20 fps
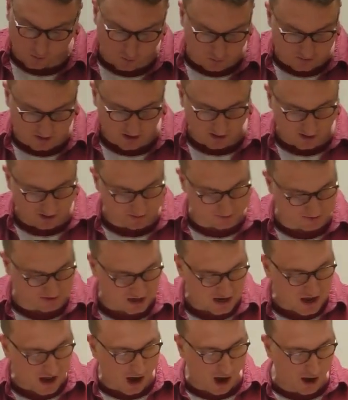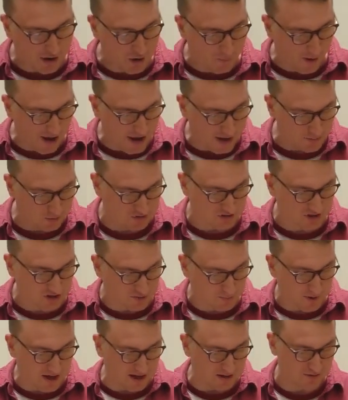at all times? Are you able to
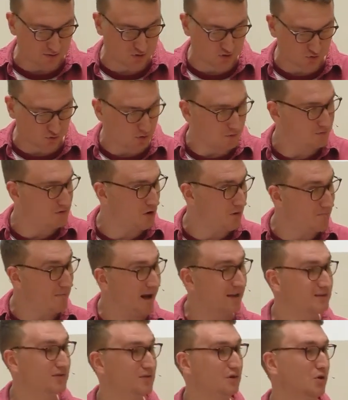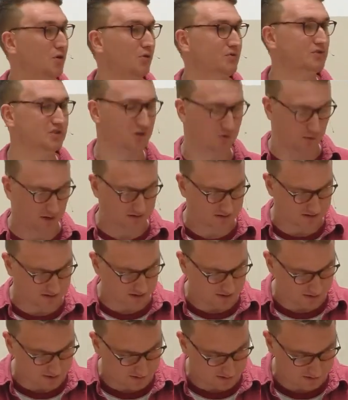speak the truth no matter the
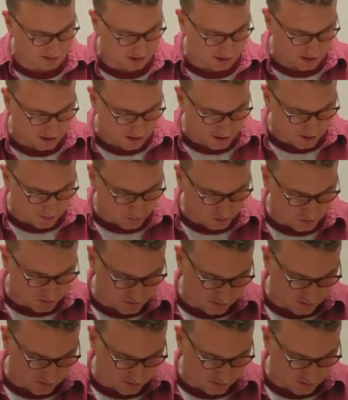consequences, but